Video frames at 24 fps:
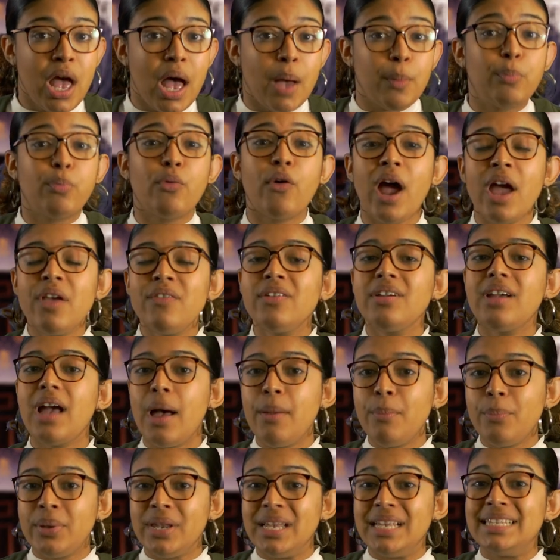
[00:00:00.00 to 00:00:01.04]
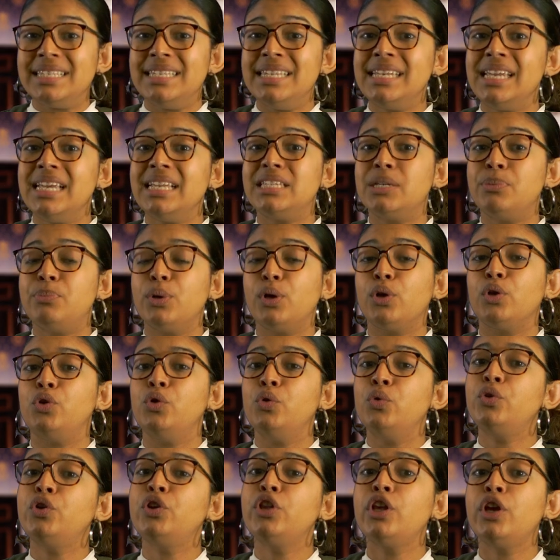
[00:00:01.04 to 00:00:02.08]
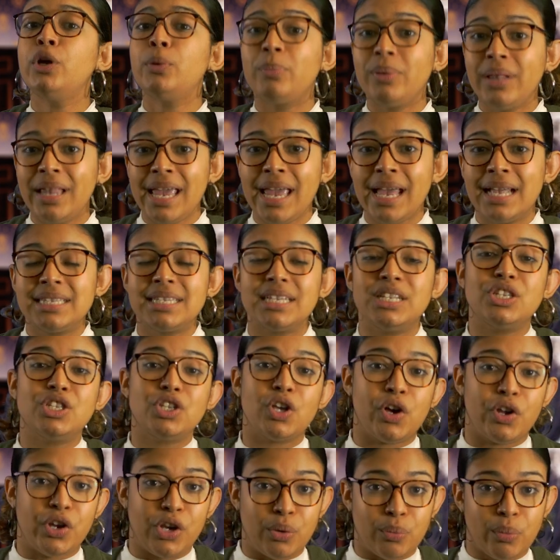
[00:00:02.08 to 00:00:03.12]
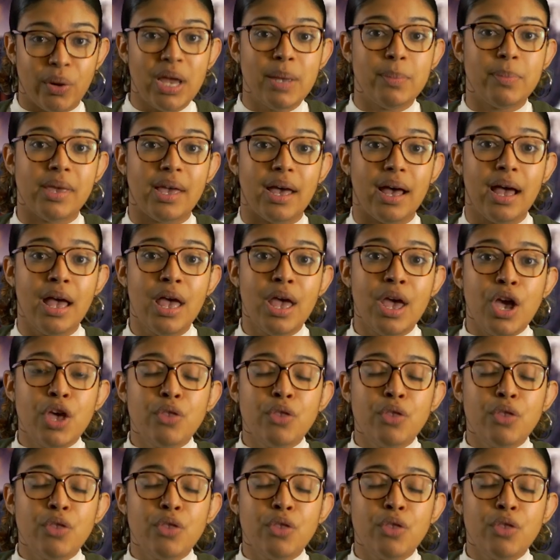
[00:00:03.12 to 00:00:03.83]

a private company seeking to build nuclear plants in Saudi Arabia.